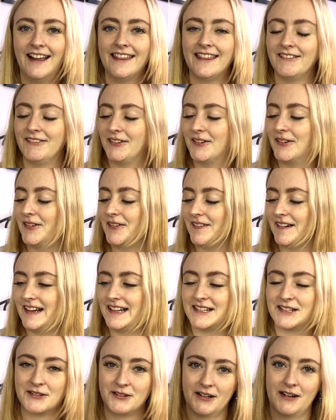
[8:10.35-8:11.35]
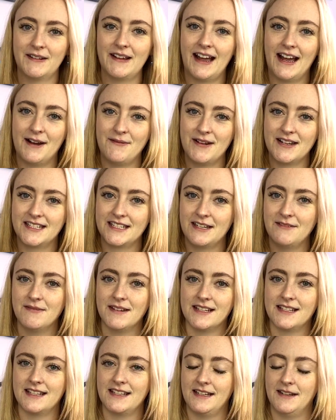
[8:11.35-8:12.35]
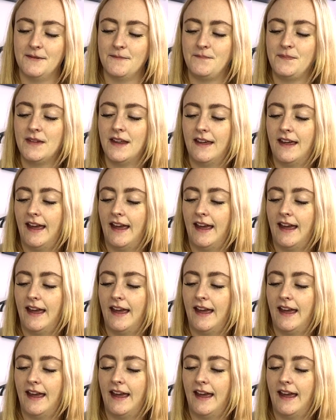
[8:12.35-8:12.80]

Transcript: They would always talk about how much they miss them.